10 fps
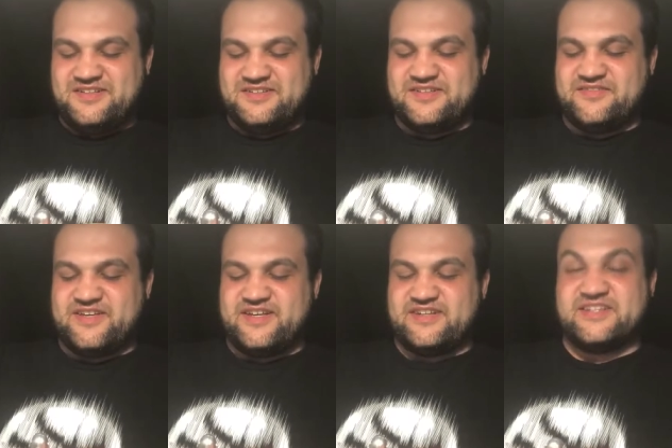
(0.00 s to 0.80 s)
leave
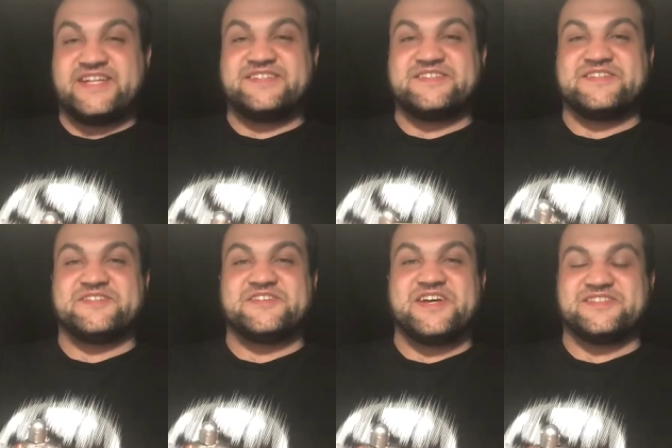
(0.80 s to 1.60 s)
a, a link to your
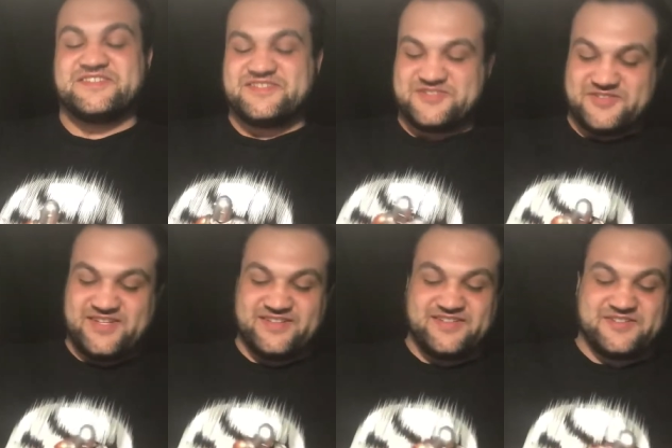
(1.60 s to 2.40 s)
channel in this
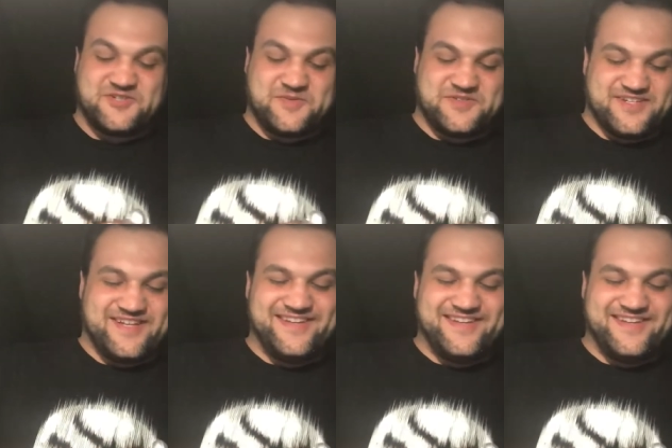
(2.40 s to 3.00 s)
in the description.